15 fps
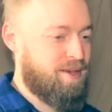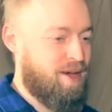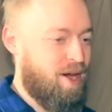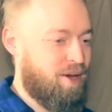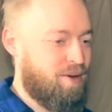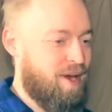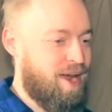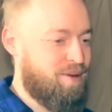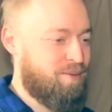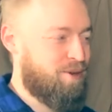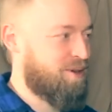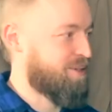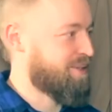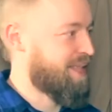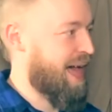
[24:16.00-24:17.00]
All right.
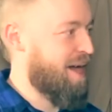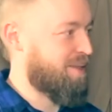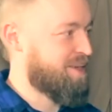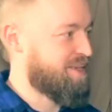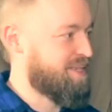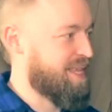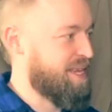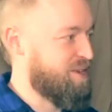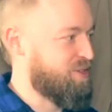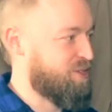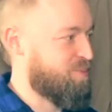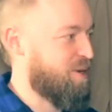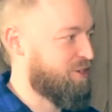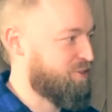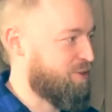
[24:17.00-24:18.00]
Well, Alex, thank you so
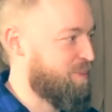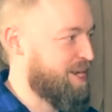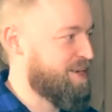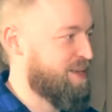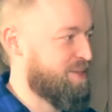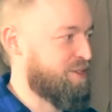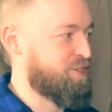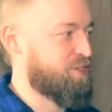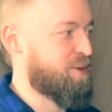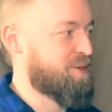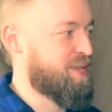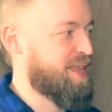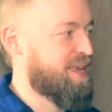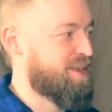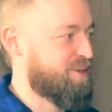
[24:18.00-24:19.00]
much for being on the show
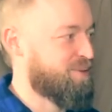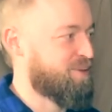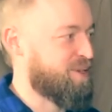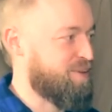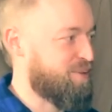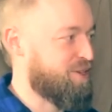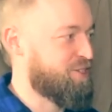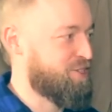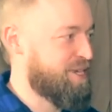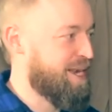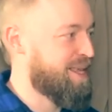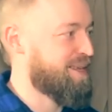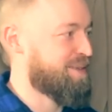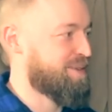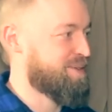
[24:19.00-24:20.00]
today. Really appreciate
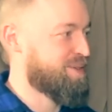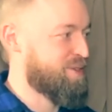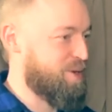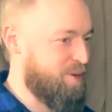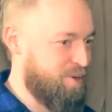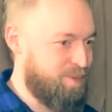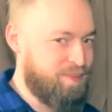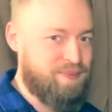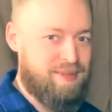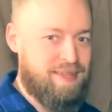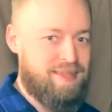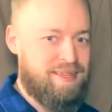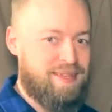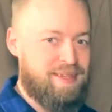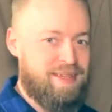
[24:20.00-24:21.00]
it. So
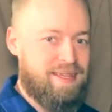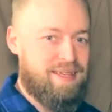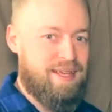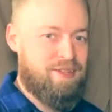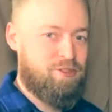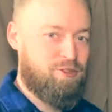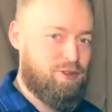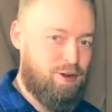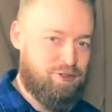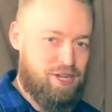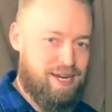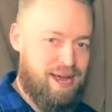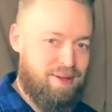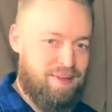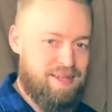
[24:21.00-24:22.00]
go
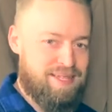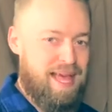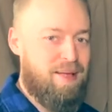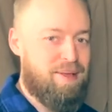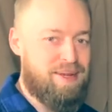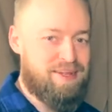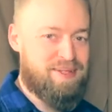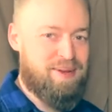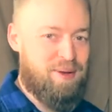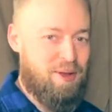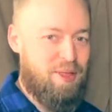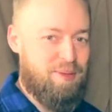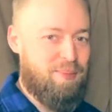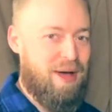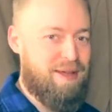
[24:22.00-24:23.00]
check out Less Alex on
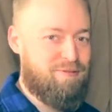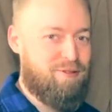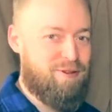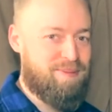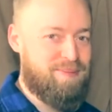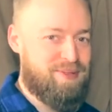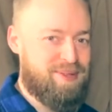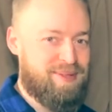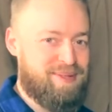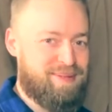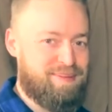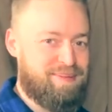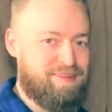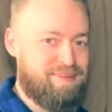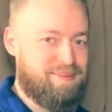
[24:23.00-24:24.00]
all the platforms.
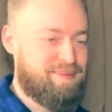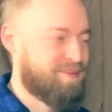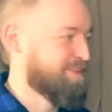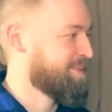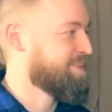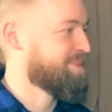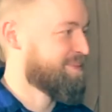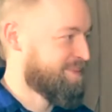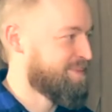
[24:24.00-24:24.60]
Absolutely.